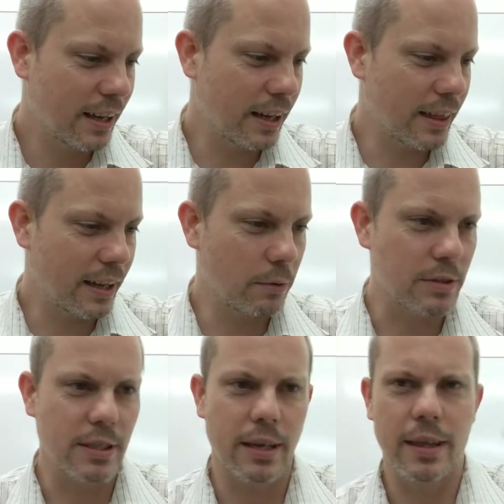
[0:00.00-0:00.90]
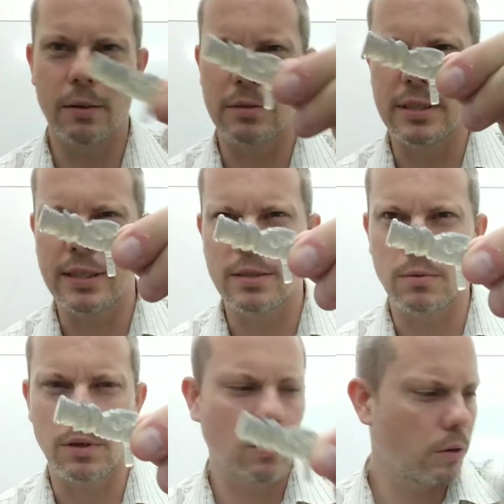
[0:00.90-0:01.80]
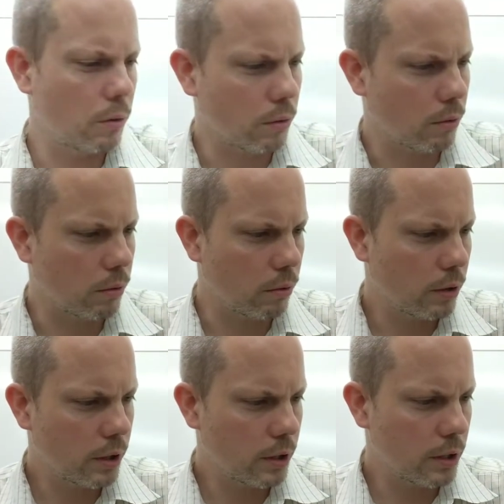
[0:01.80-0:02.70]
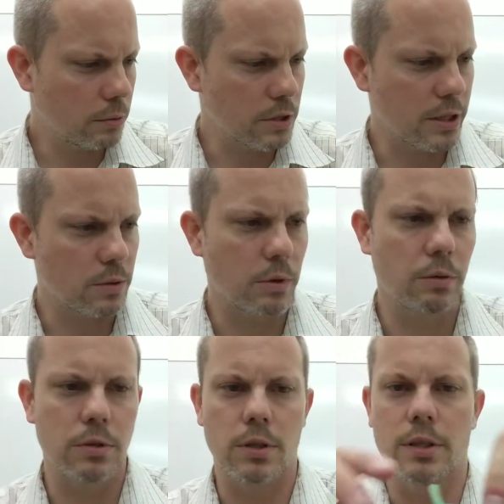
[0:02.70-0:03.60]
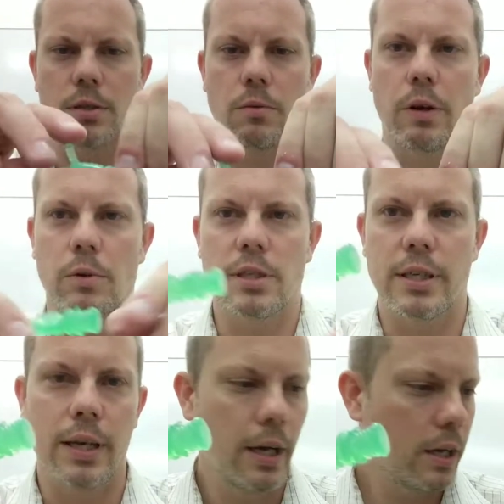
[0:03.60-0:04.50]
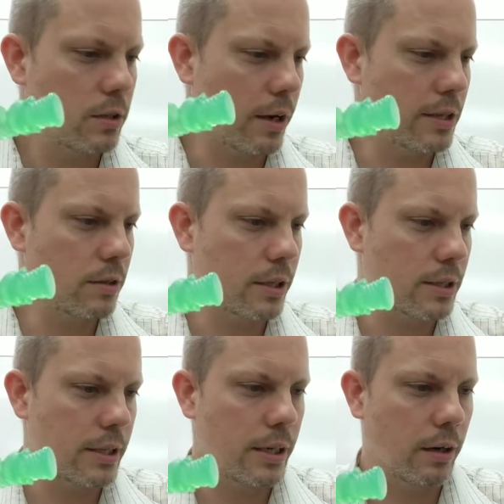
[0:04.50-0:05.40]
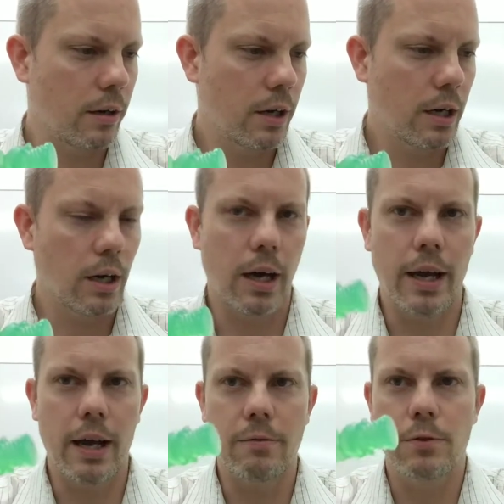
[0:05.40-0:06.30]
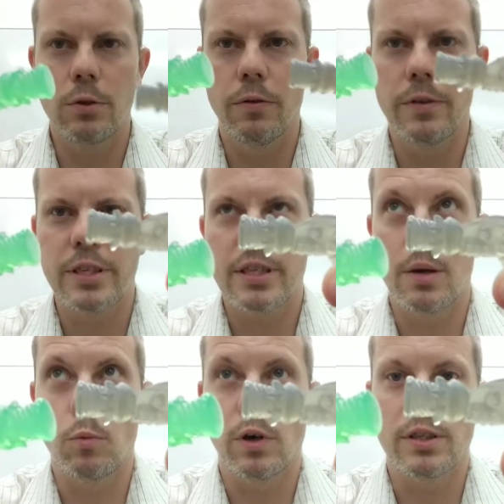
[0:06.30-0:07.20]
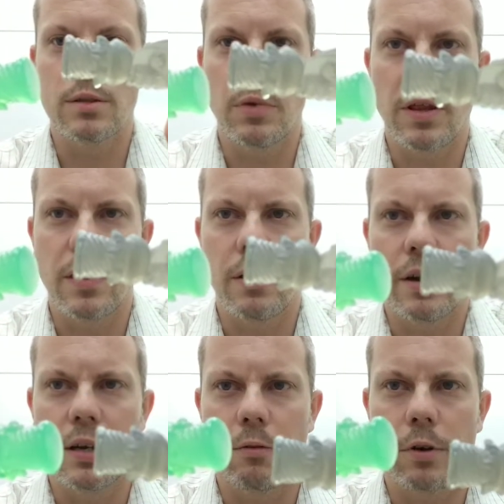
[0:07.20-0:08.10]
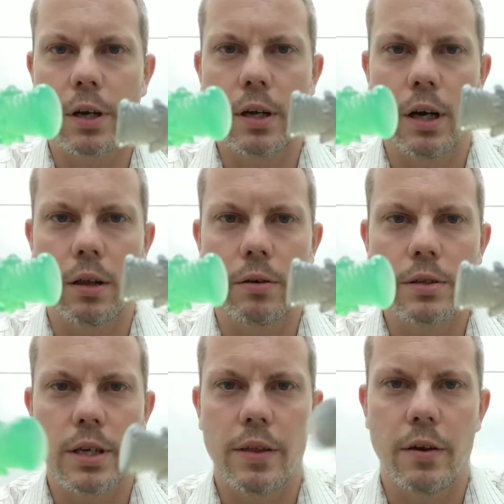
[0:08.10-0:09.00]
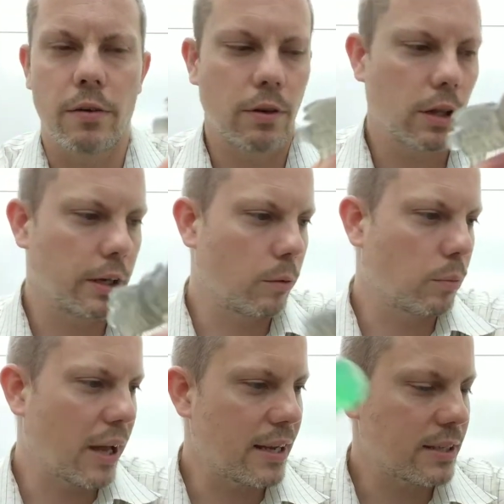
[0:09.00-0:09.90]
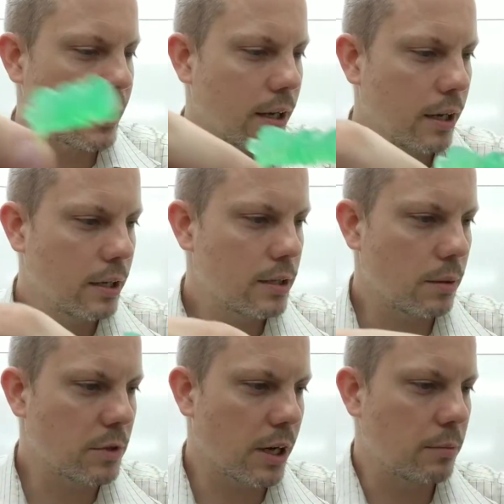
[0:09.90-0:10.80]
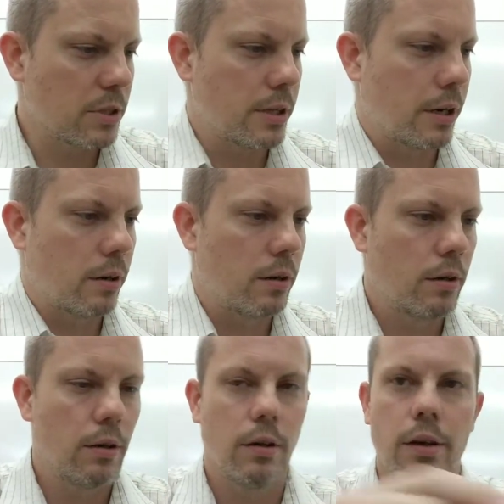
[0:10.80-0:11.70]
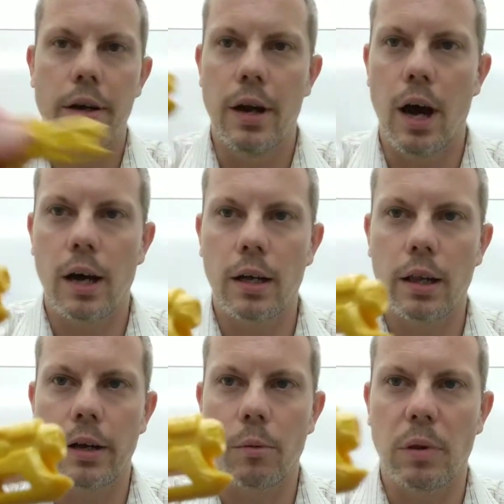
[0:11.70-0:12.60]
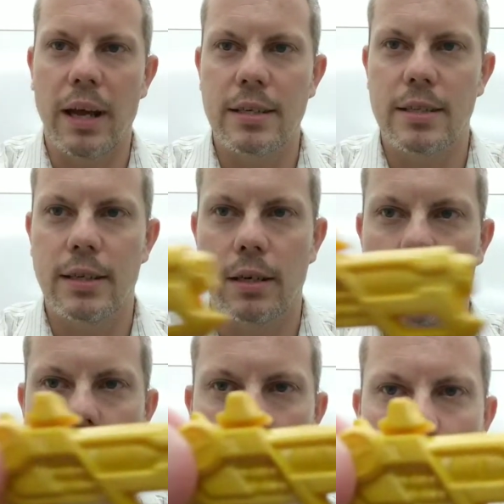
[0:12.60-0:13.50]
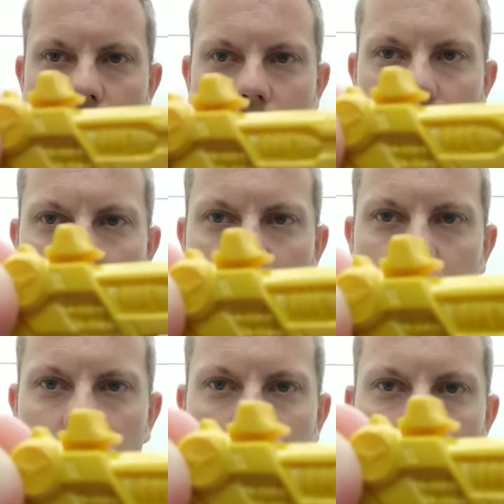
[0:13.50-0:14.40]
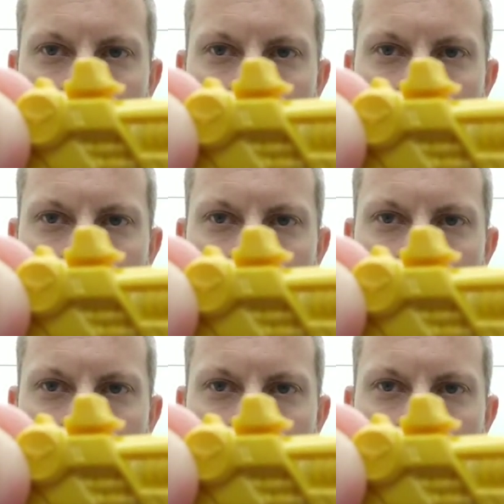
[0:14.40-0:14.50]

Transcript: it was this one. Oh no. It was this one. It was this green one. See, so as you can see here, I have 2 of the same ones, but they're different colors, and they're clear plastic. Sometimes they're not clear plastic. Oh, hold on, there you go.